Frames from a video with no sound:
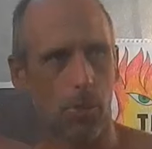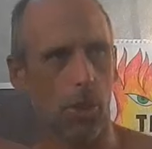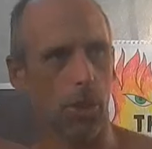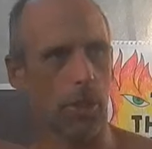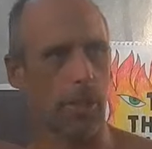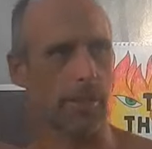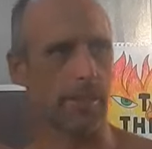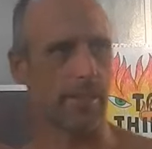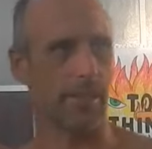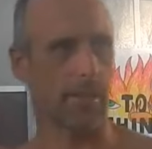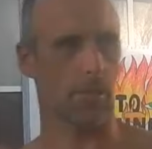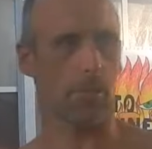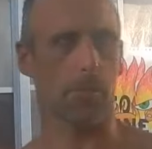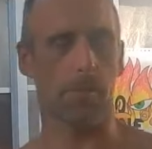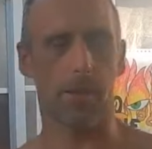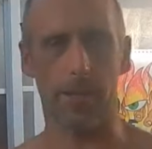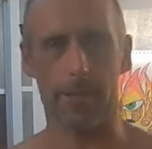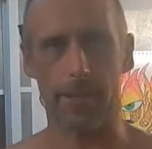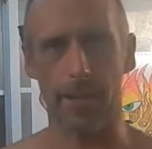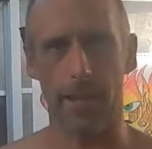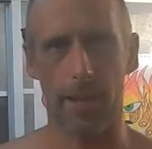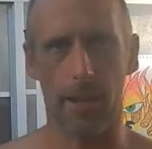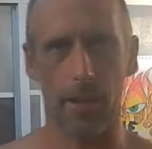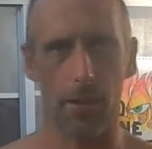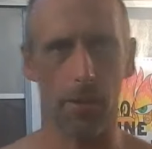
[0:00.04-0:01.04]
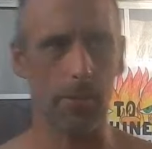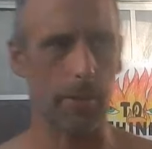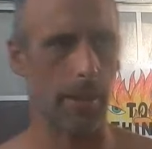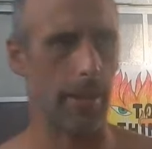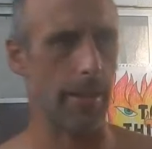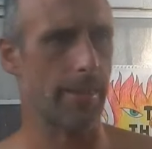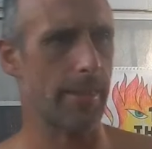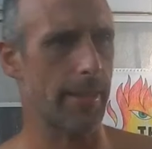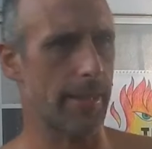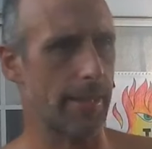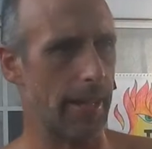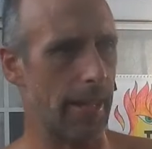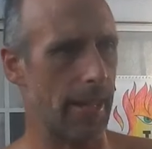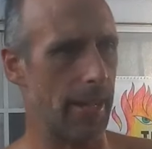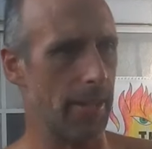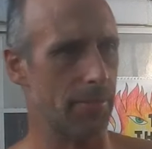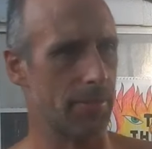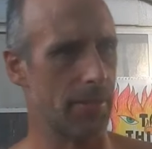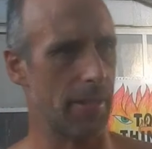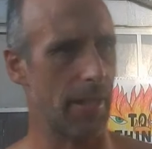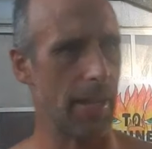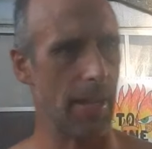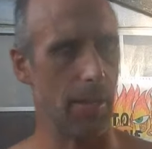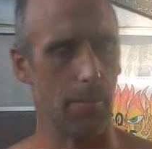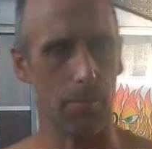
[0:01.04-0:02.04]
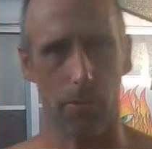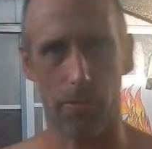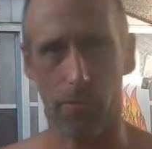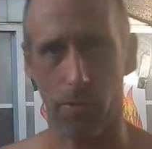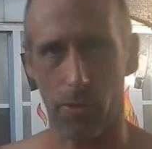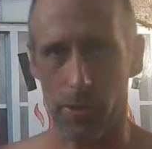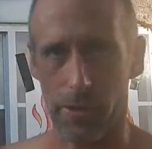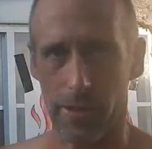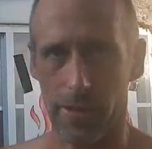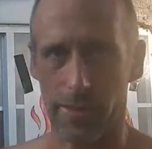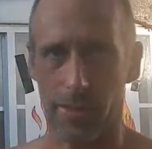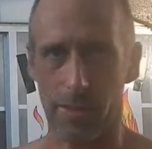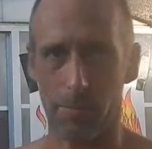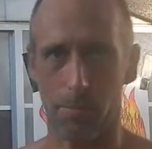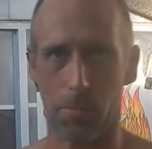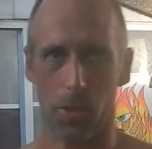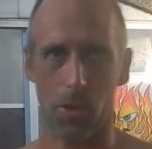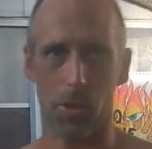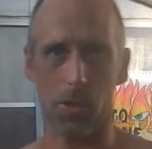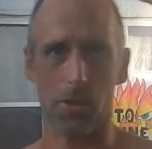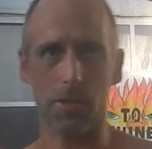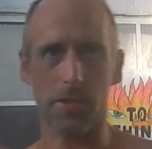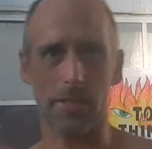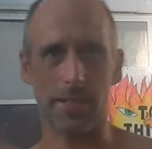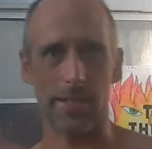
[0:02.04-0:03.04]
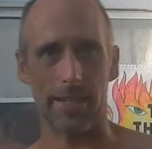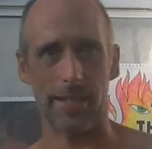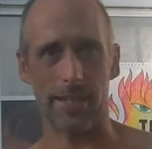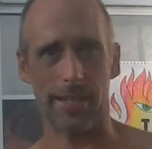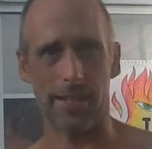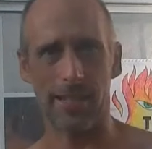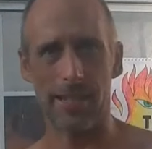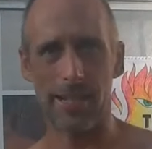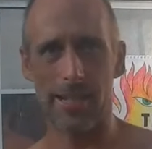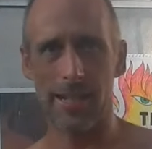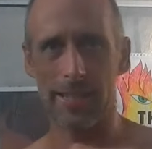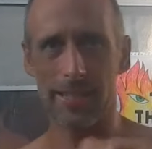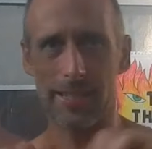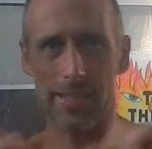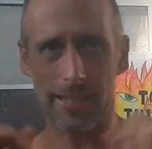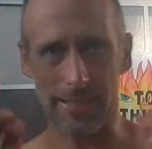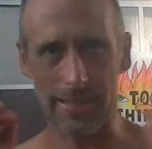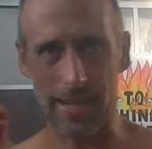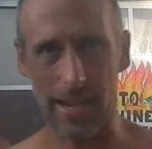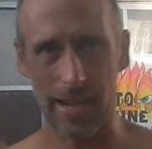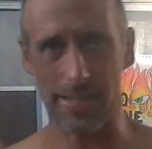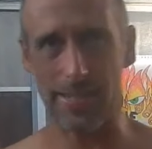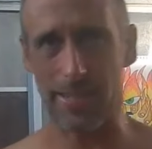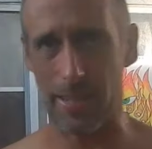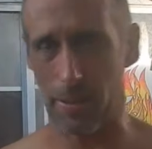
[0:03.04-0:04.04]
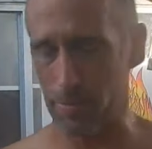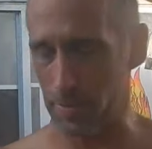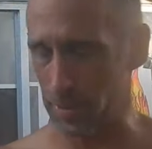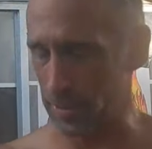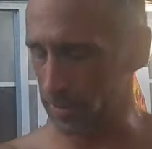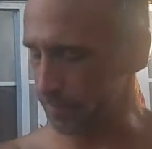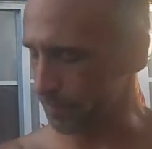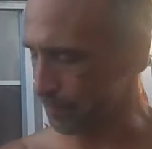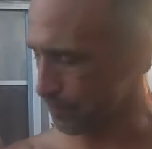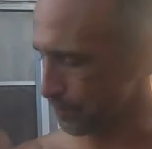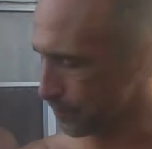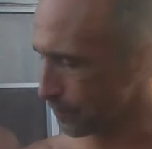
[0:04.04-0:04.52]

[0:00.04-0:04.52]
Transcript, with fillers: cooking dinner right now, and I think I have time before anything burns to, to say something.